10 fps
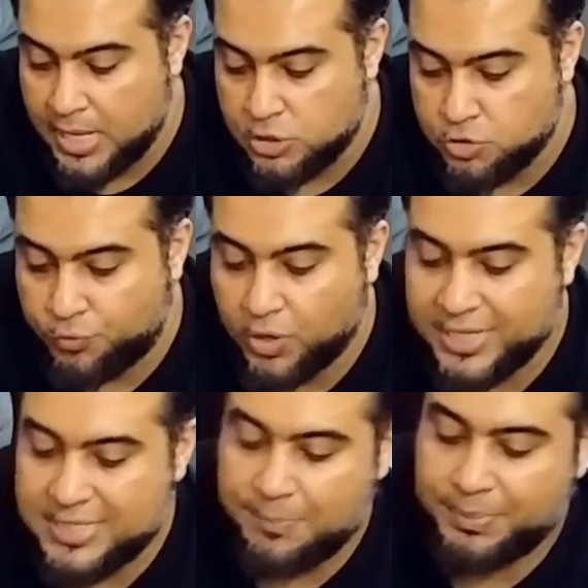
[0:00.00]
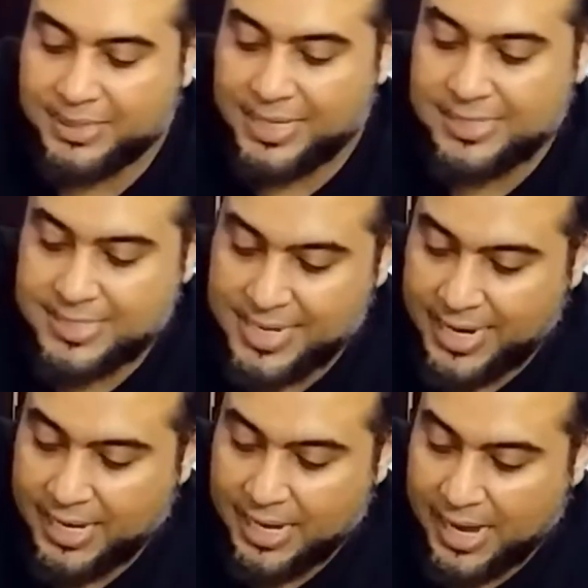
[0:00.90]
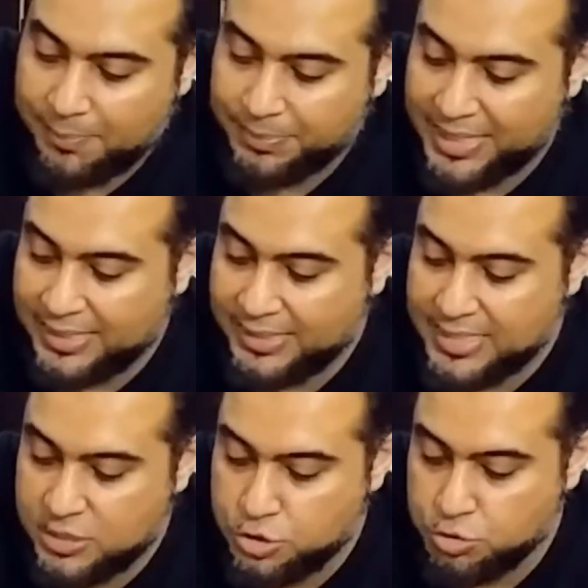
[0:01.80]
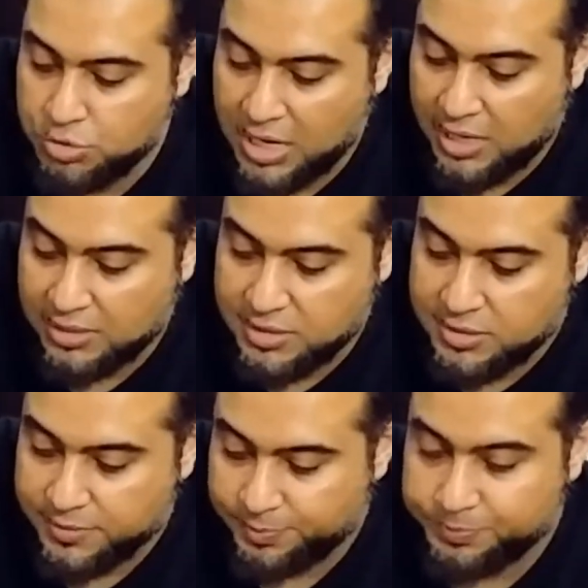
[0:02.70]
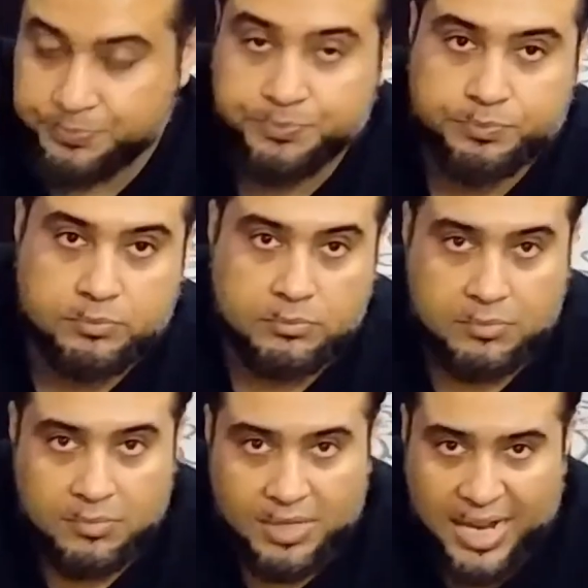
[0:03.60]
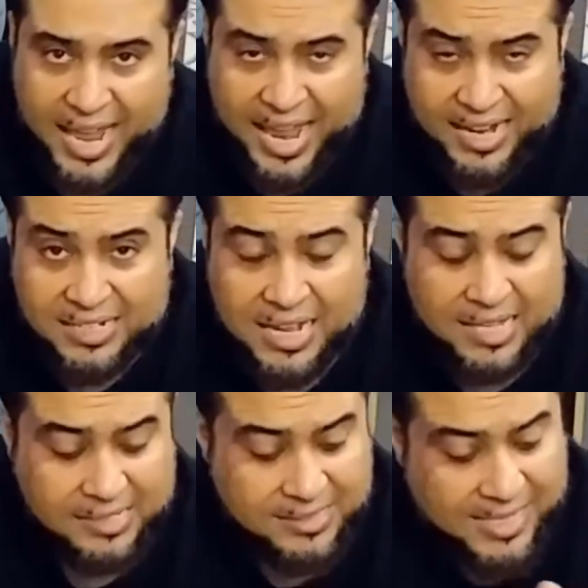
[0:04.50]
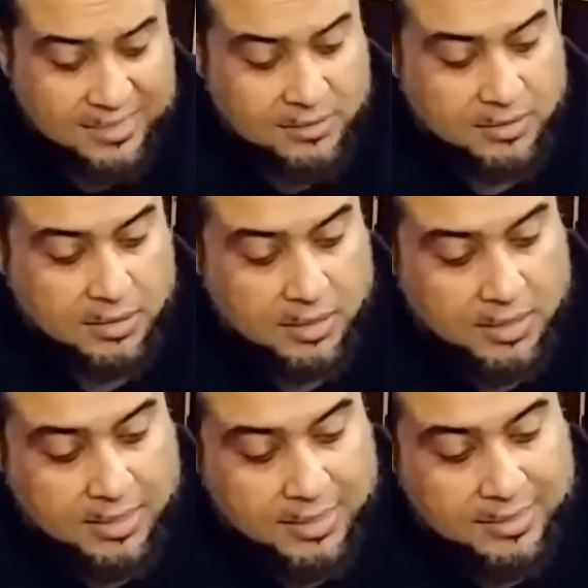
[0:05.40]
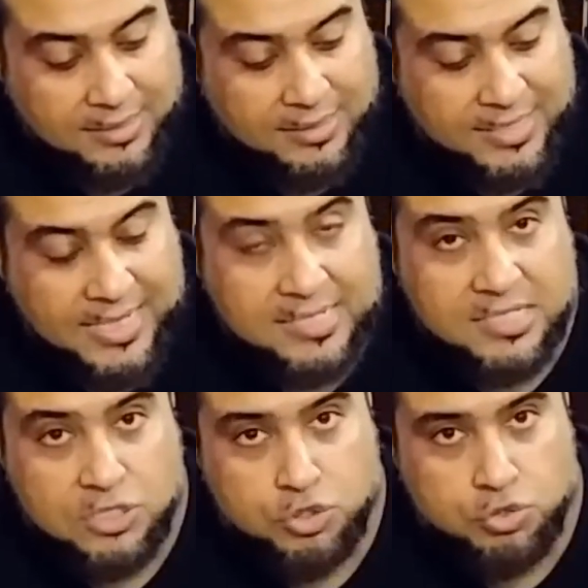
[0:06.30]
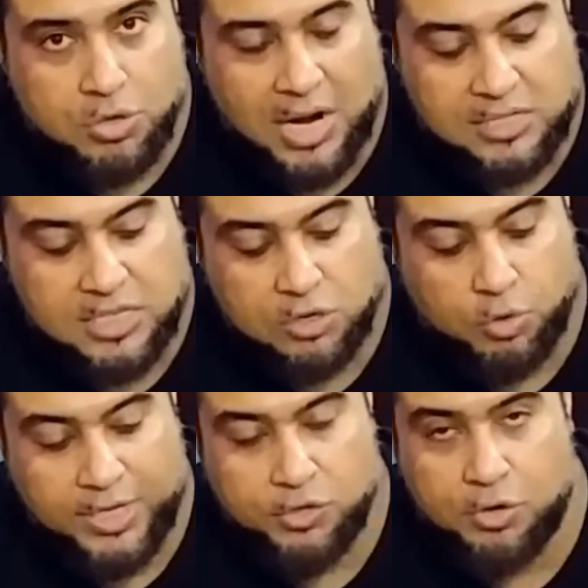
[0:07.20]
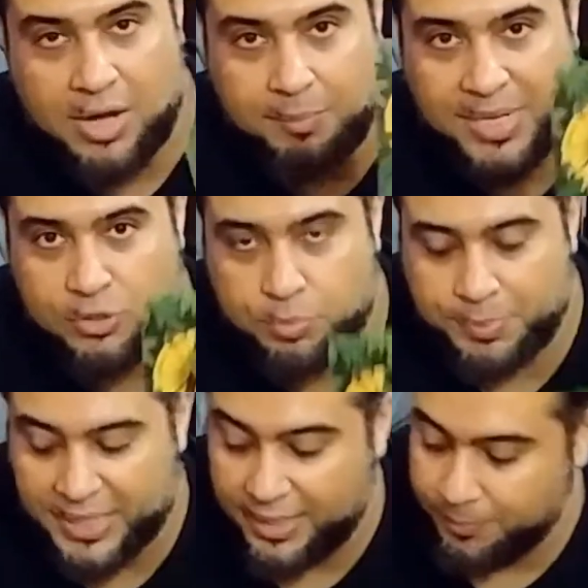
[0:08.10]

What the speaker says: So for example, let's say I play these two cards, and then these two cards are going to come into play.